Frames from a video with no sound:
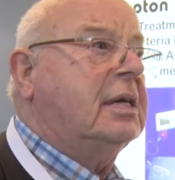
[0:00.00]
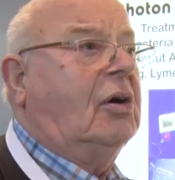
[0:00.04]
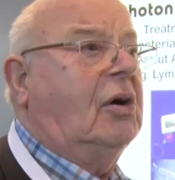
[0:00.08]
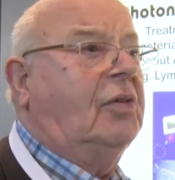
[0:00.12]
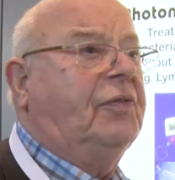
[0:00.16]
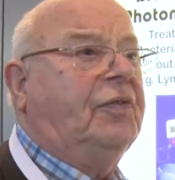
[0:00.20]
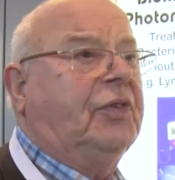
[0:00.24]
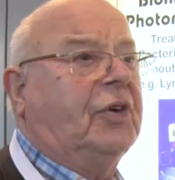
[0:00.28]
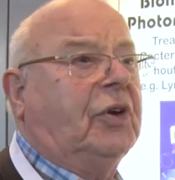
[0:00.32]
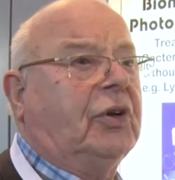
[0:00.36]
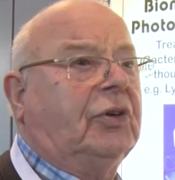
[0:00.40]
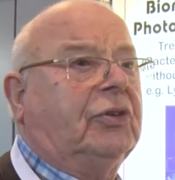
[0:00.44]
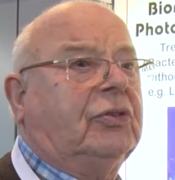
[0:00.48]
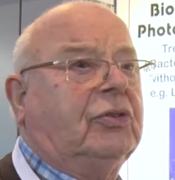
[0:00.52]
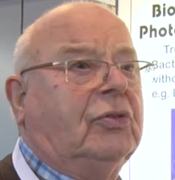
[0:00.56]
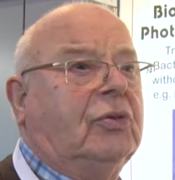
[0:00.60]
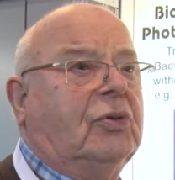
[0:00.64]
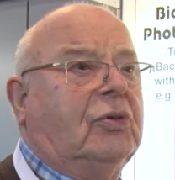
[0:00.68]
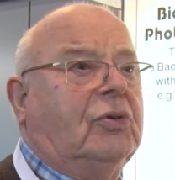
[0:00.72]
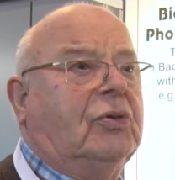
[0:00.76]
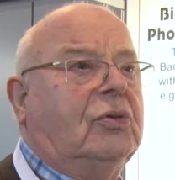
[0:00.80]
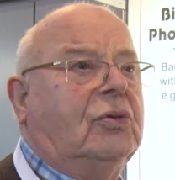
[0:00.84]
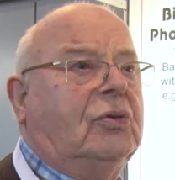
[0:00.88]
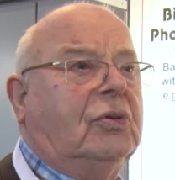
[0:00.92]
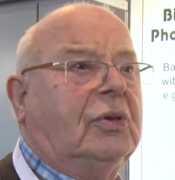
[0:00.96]
offer
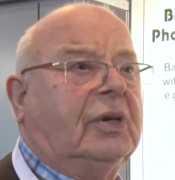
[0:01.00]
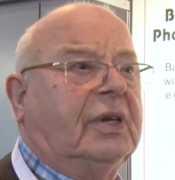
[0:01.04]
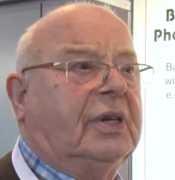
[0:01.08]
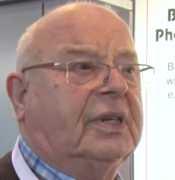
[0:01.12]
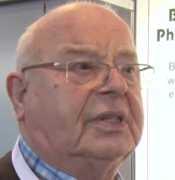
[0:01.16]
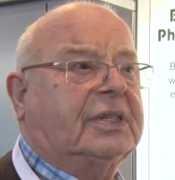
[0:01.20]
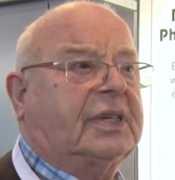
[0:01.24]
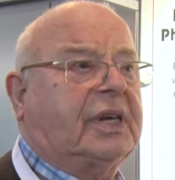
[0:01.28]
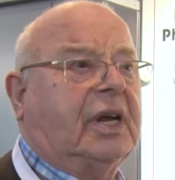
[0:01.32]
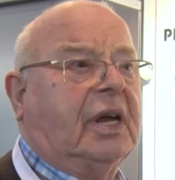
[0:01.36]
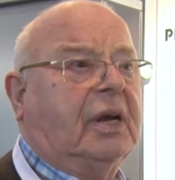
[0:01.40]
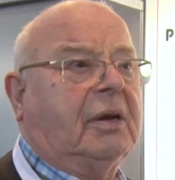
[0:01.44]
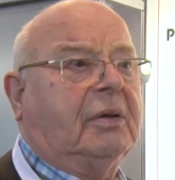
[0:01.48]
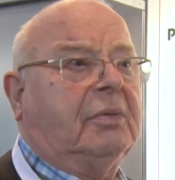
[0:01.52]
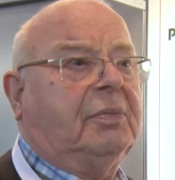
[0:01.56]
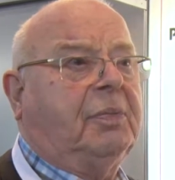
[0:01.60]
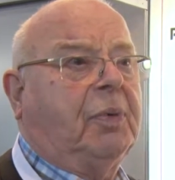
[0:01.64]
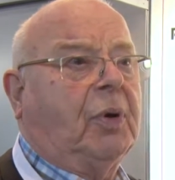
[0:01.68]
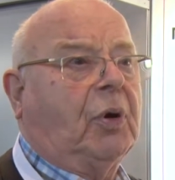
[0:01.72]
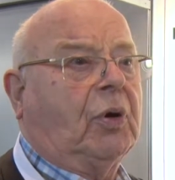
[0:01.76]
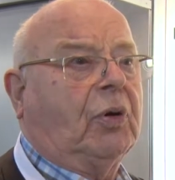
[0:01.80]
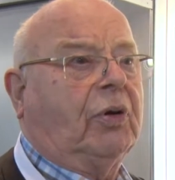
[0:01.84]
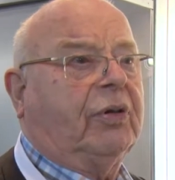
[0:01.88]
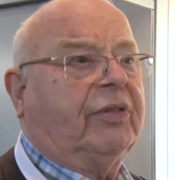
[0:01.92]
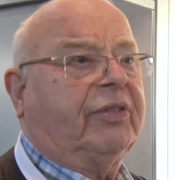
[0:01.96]
to the scanned
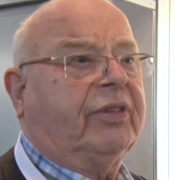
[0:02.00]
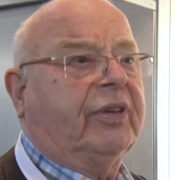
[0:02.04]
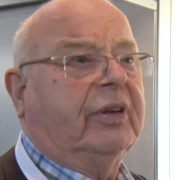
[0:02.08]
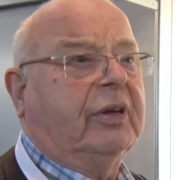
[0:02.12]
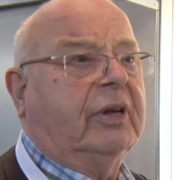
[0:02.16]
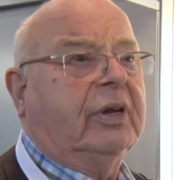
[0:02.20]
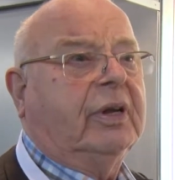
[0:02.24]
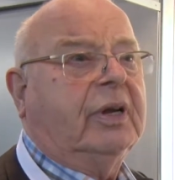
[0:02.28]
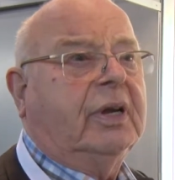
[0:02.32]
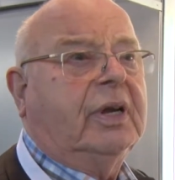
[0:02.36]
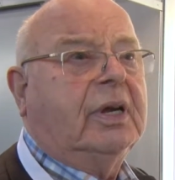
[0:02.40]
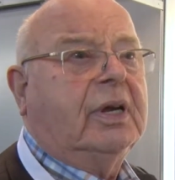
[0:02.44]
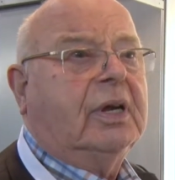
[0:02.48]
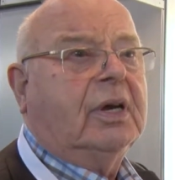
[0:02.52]
person